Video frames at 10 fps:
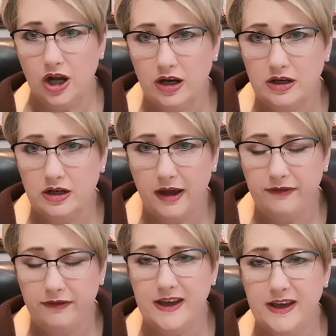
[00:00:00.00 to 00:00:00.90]
on my
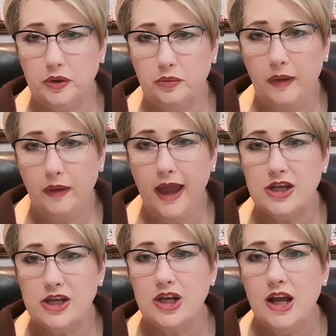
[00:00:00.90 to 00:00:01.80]
Facebook
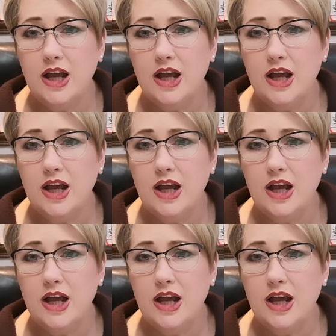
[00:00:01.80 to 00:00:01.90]
page,